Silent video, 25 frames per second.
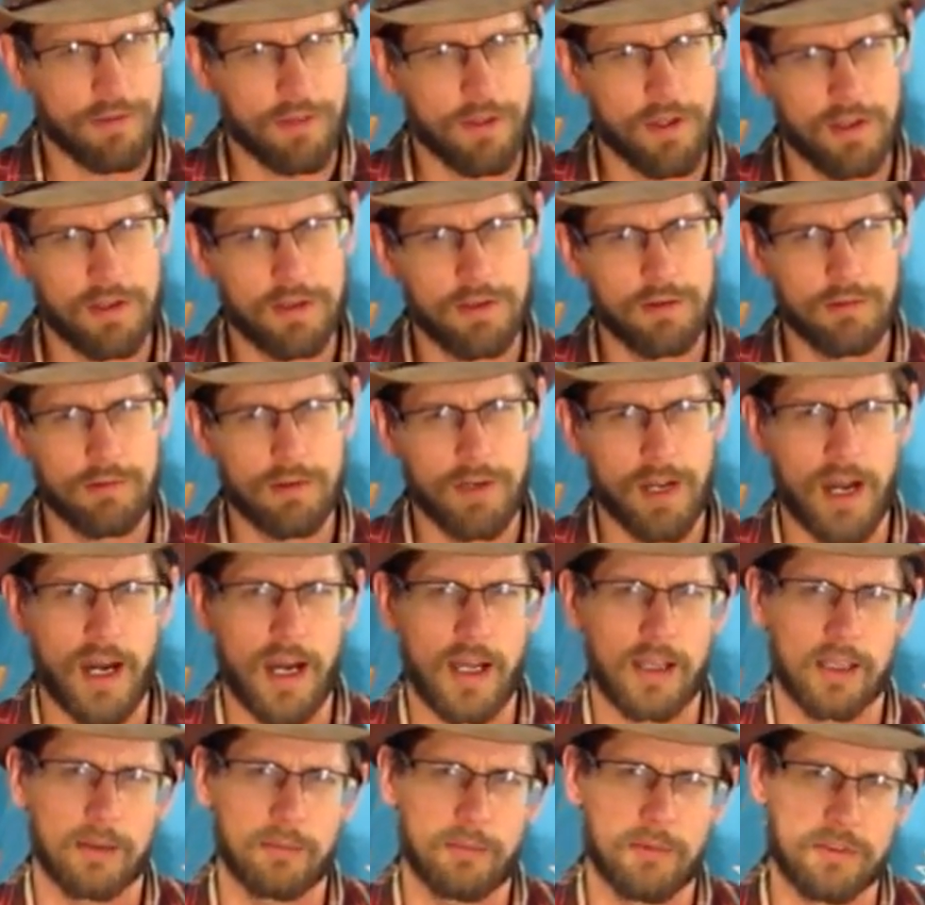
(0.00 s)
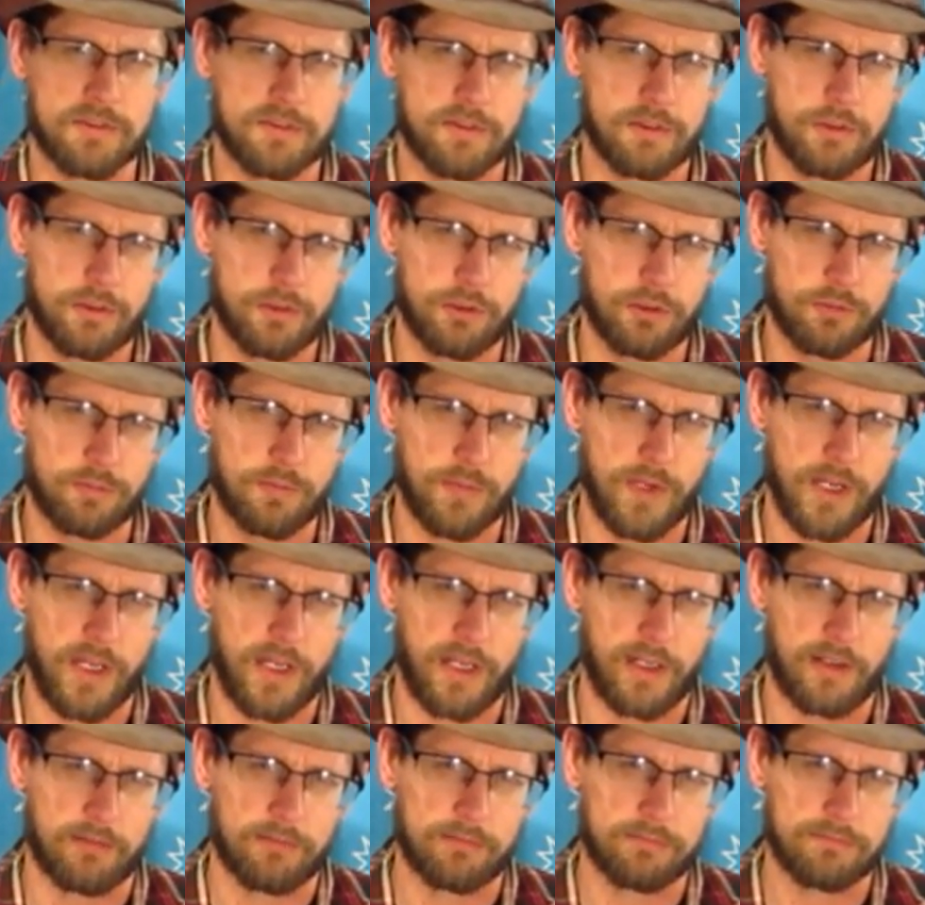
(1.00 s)
thank you kindly, Mr.
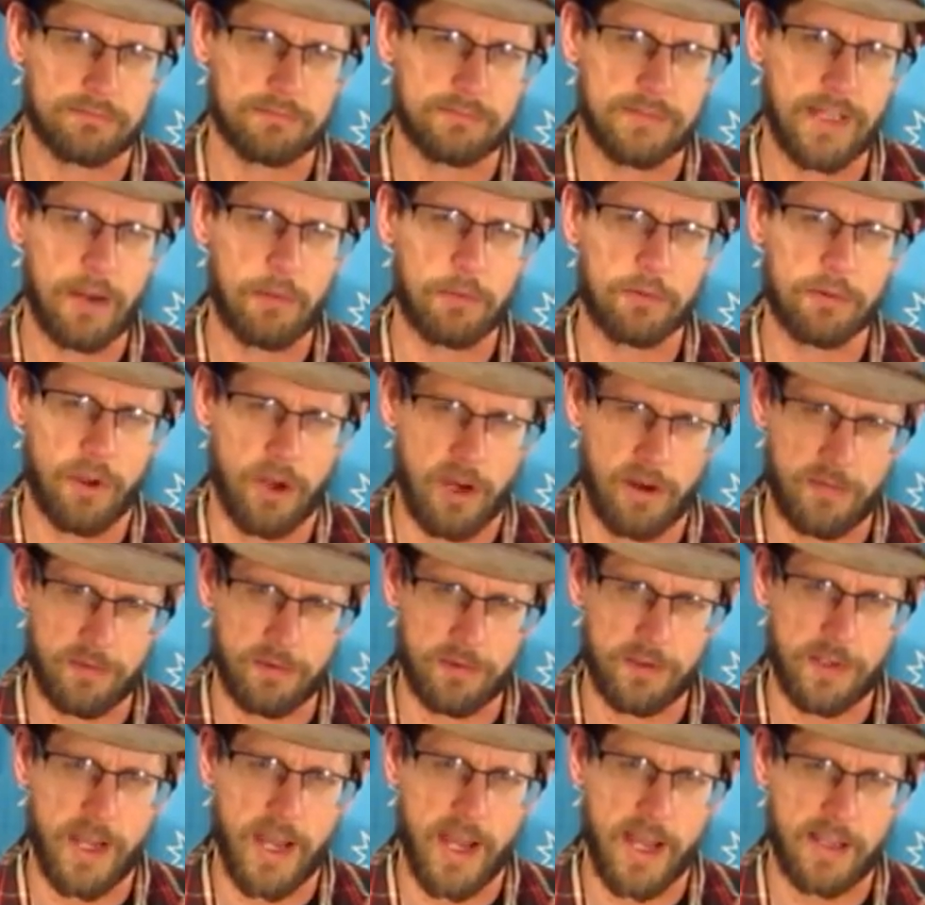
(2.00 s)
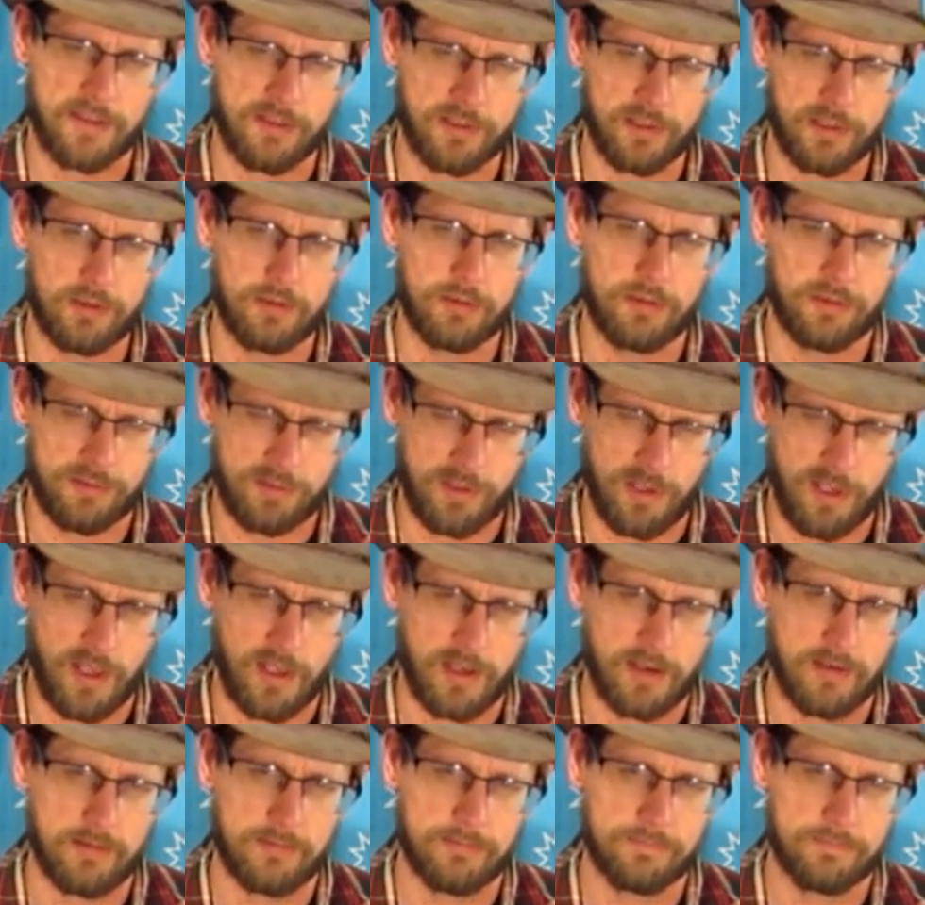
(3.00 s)
Newsman. That was awful nice of you to say.